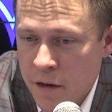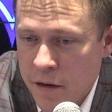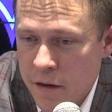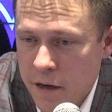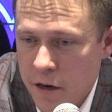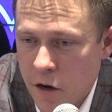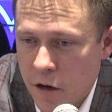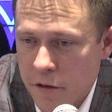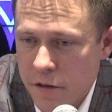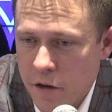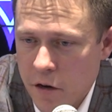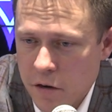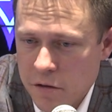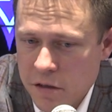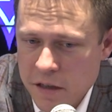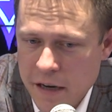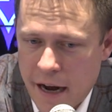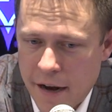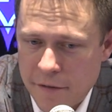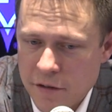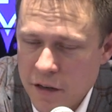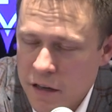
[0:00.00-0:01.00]
you know, I thought our
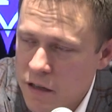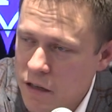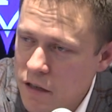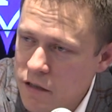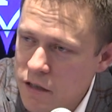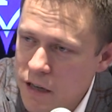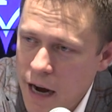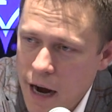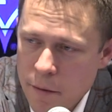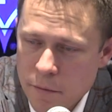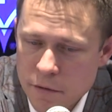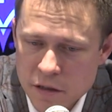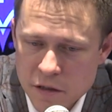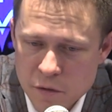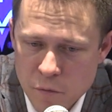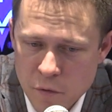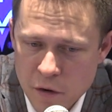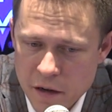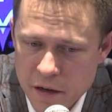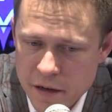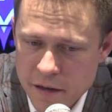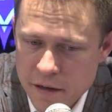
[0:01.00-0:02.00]
staff did a good job of just
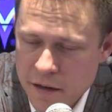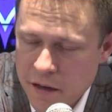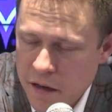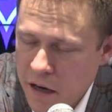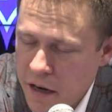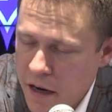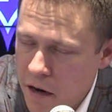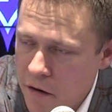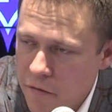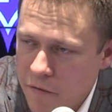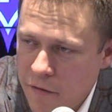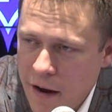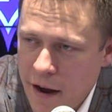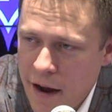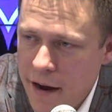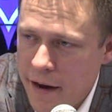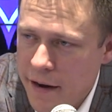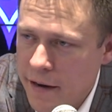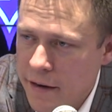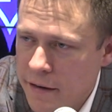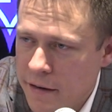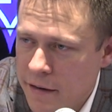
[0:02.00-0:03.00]
really
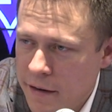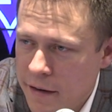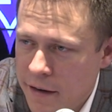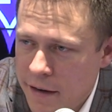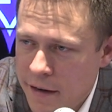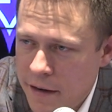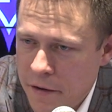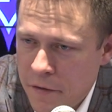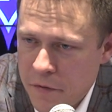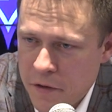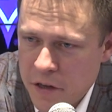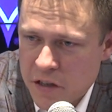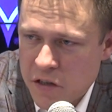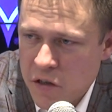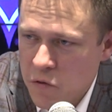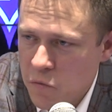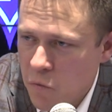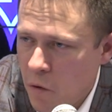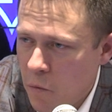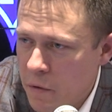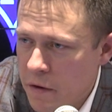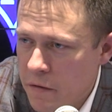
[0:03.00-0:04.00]
clarifying, this is
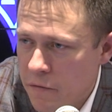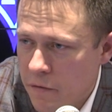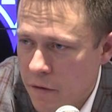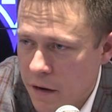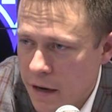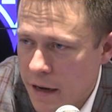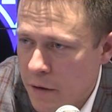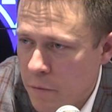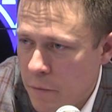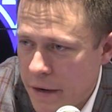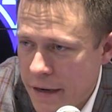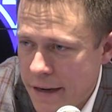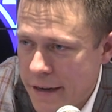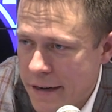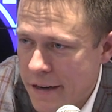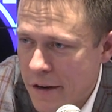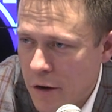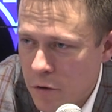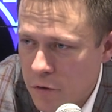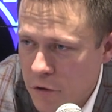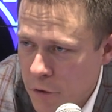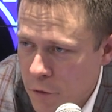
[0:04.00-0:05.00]
what we feel like we need to
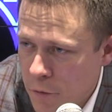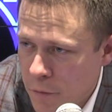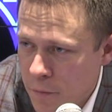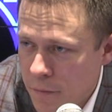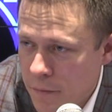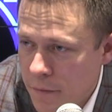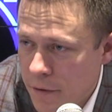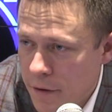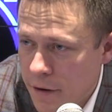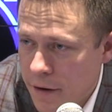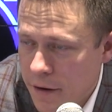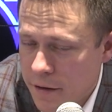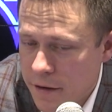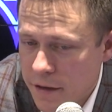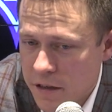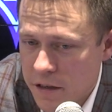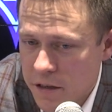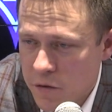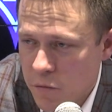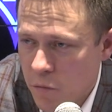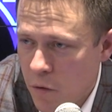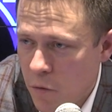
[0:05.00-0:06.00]
go do, and
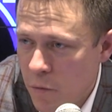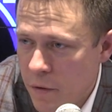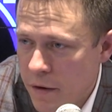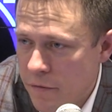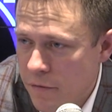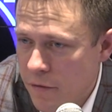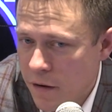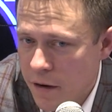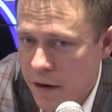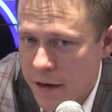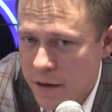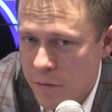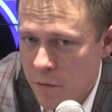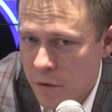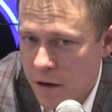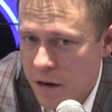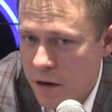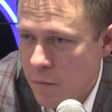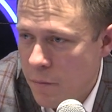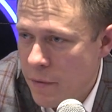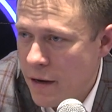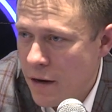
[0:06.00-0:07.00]
this is what we feel like we're
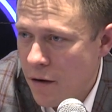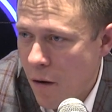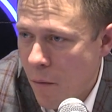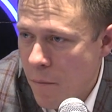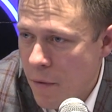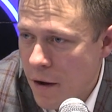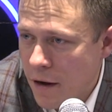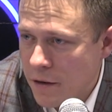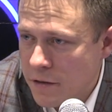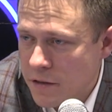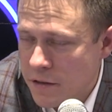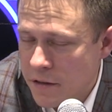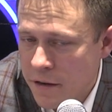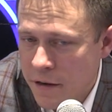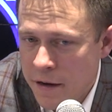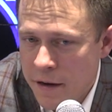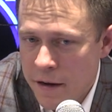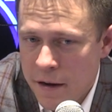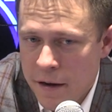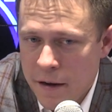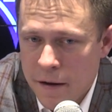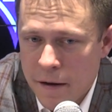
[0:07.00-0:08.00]
going to be at our best.
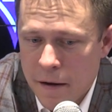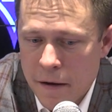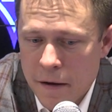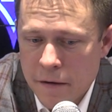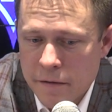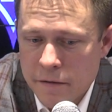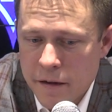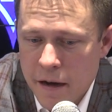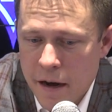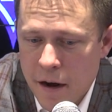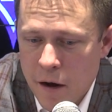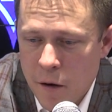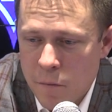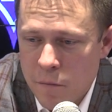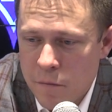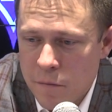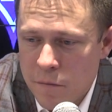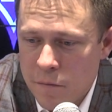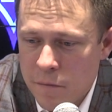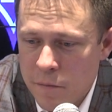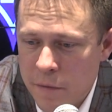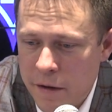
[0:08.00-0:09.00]

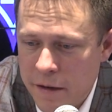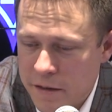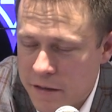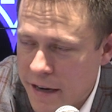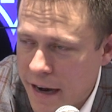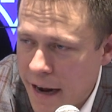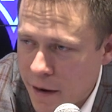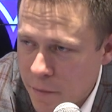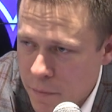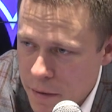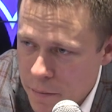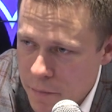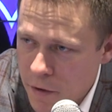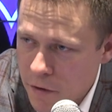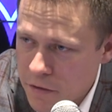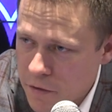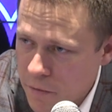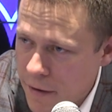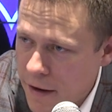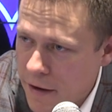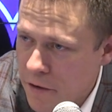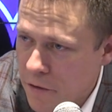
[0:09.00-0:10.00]
And it's got to be built
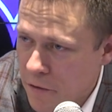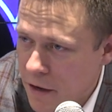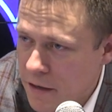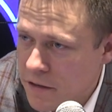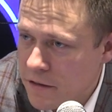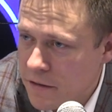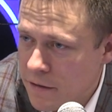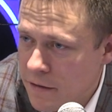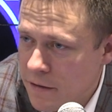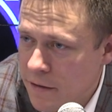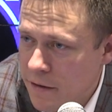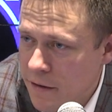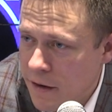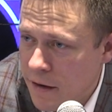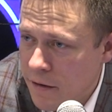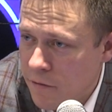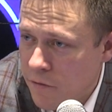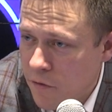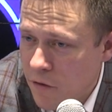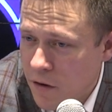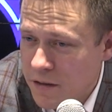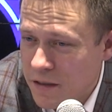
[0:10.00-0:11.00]
around aggression.
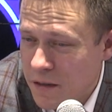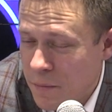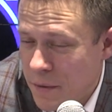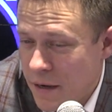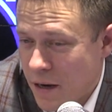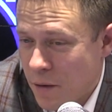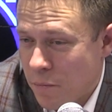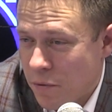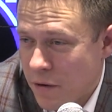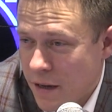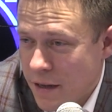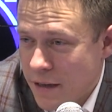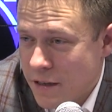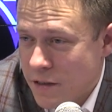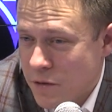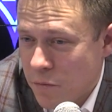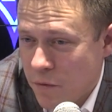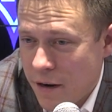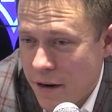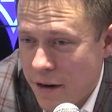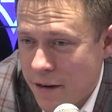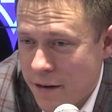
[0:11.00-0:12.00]
And for us to be able to play this
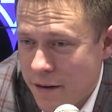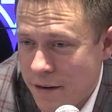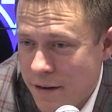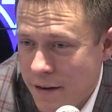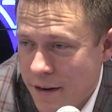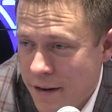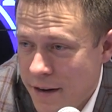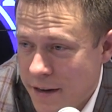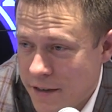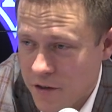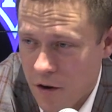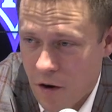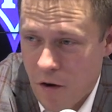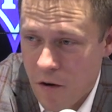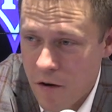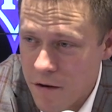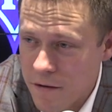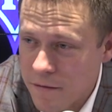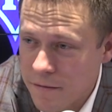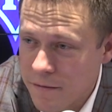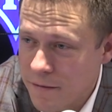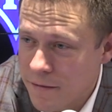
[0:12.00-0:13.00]
way, it's
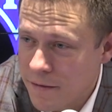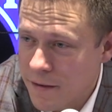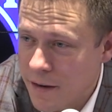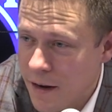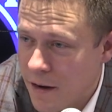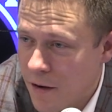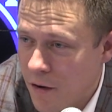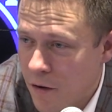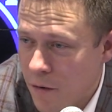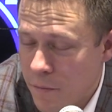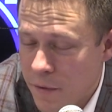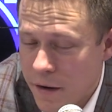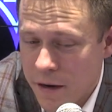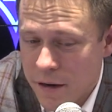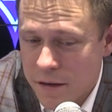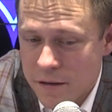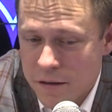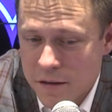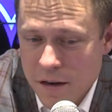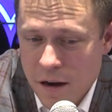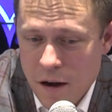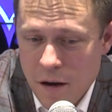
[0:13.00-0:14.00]
hard. You know, I mean,
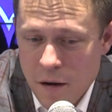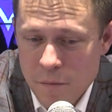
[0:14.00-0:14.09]
it's